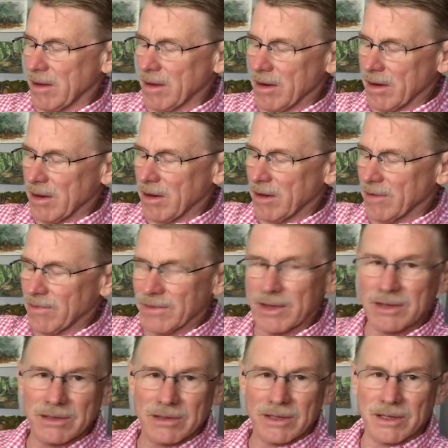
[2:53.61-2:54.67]
That all
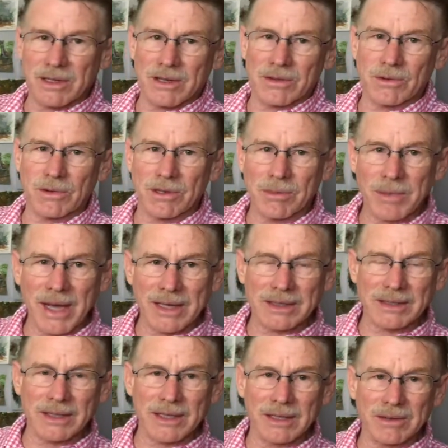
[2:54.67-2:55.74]
fits, and you can throw it in the back
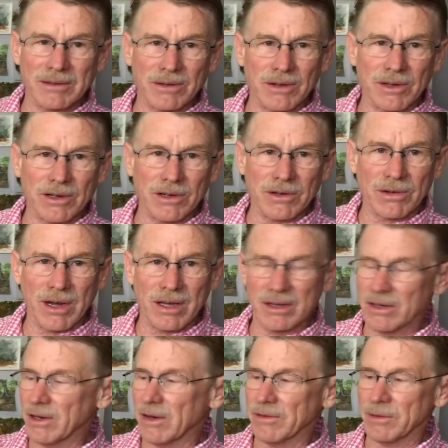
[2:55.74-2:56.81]
seat or in your trunk.
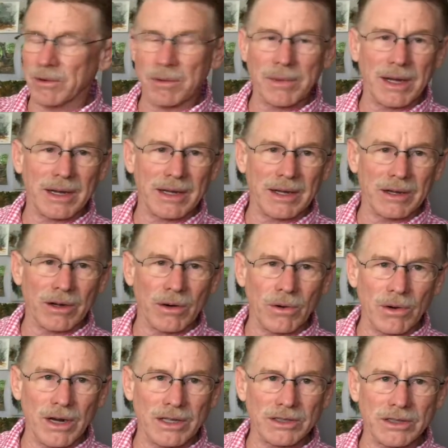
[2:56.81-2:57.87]
You don't have to worry about it getting
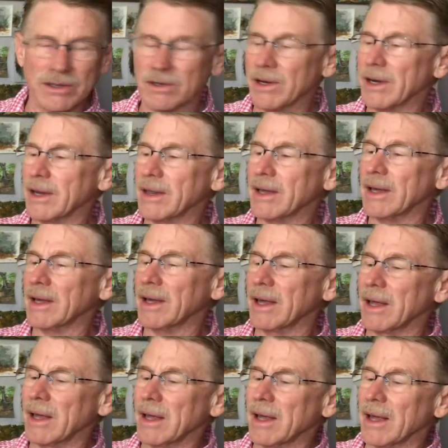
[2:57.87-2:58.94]
crushed or anything.
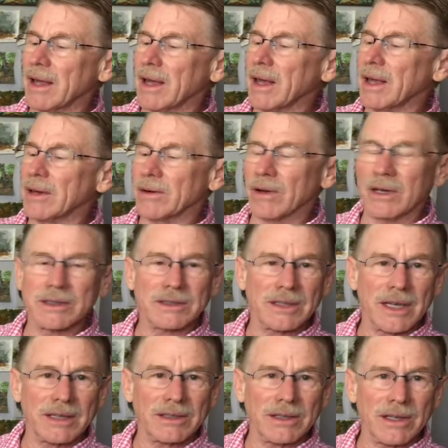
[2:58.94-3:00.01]
And you're all
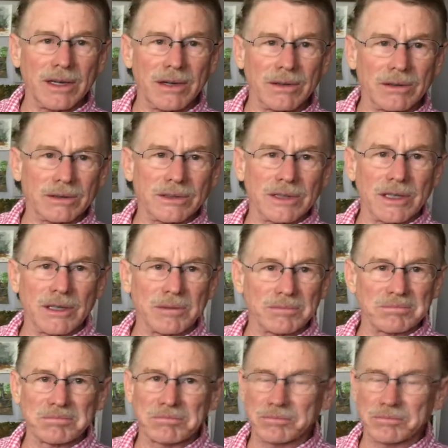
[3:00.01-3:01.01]
set to go. So